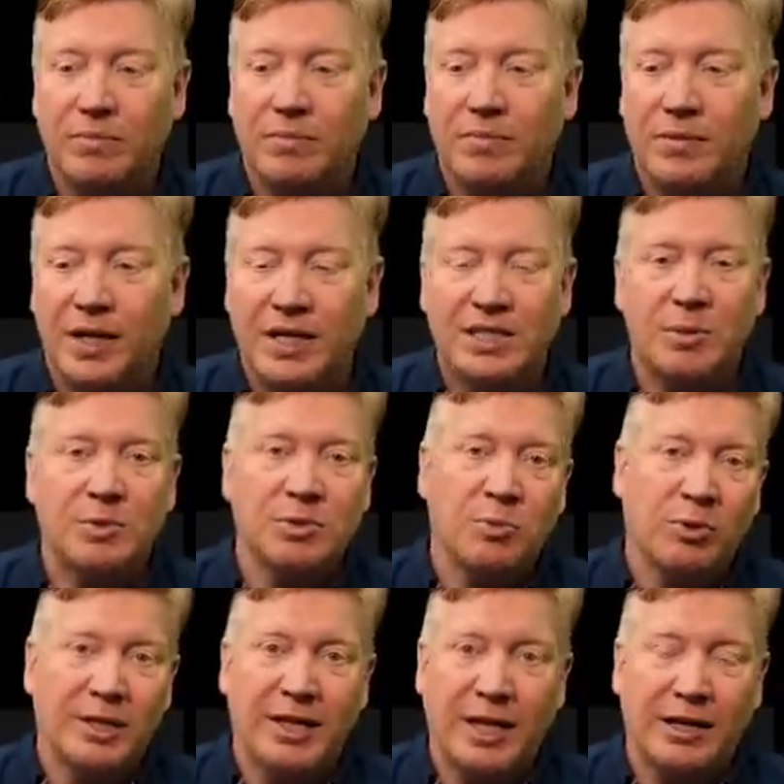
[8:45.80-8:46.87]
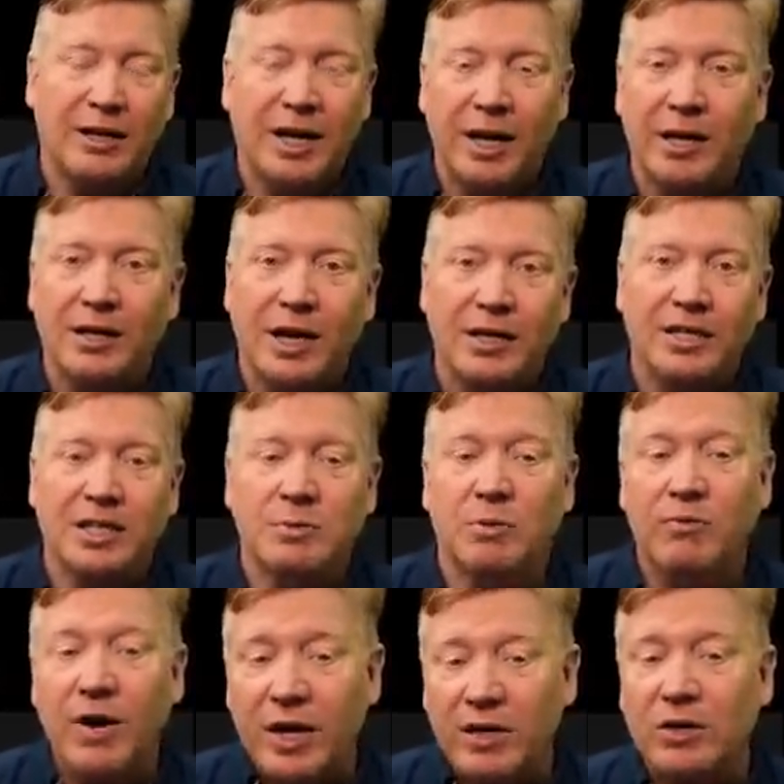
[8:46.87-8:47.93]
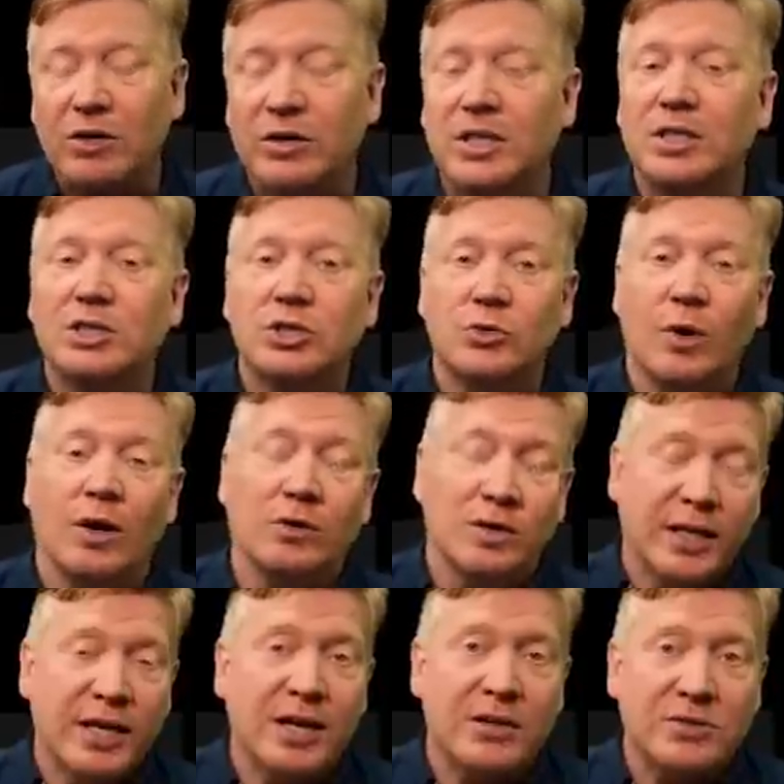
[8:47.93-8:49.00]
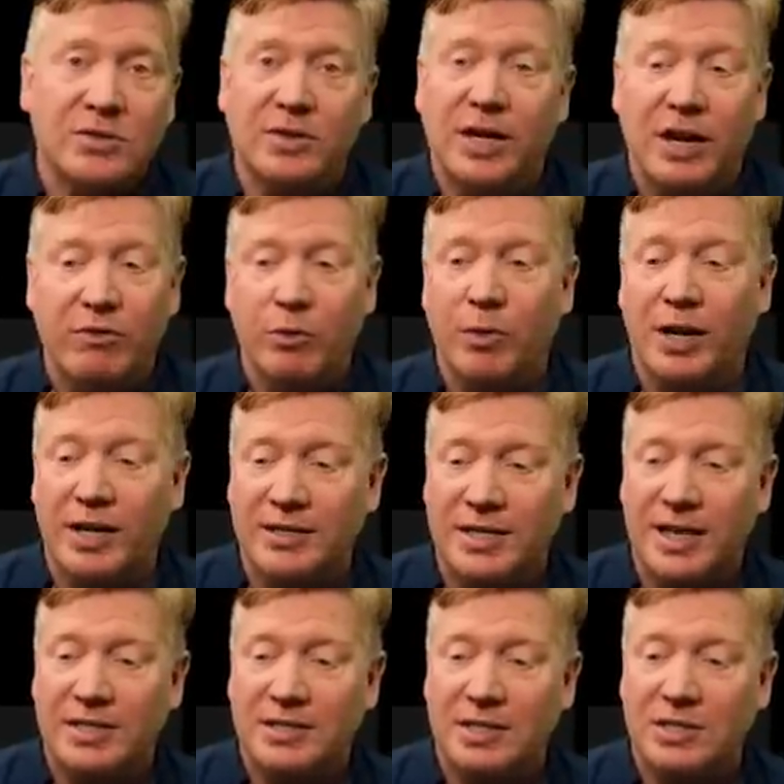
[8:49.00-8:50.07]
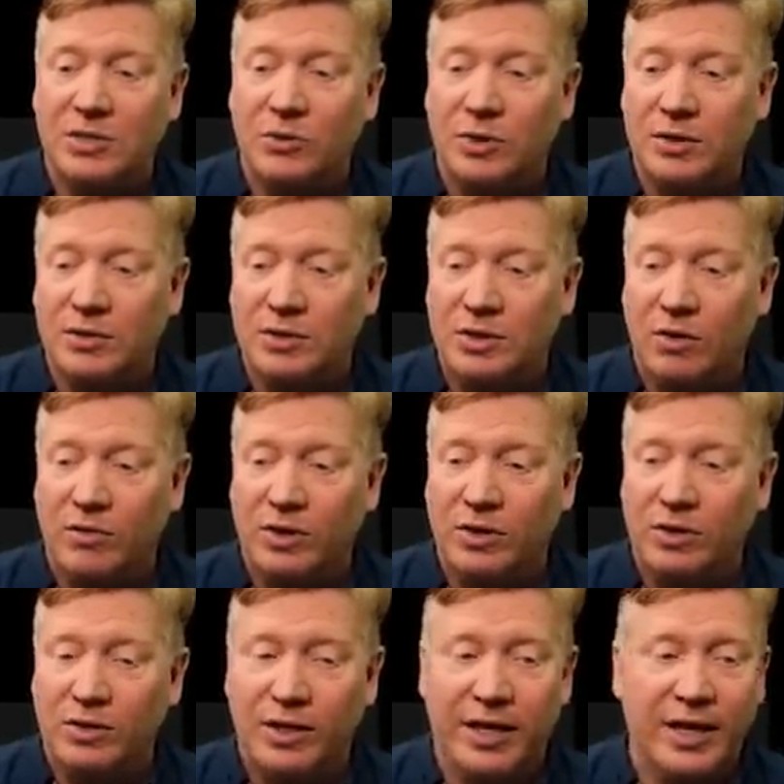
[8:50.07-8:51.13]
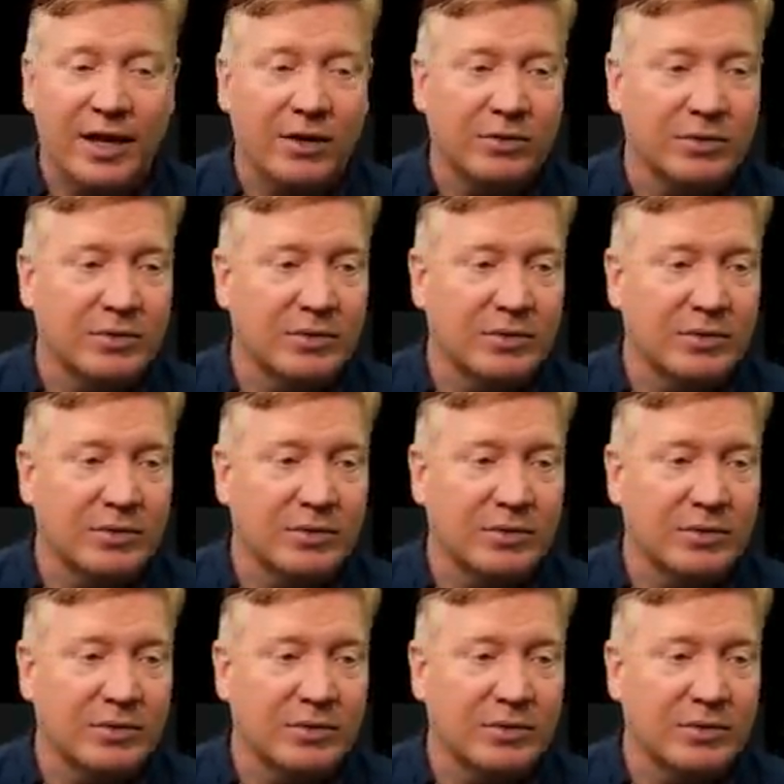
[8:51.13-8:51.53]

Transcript: The next step is bringing that client contact provider into our layout so that everyone has access to it. Let's go over here to layout.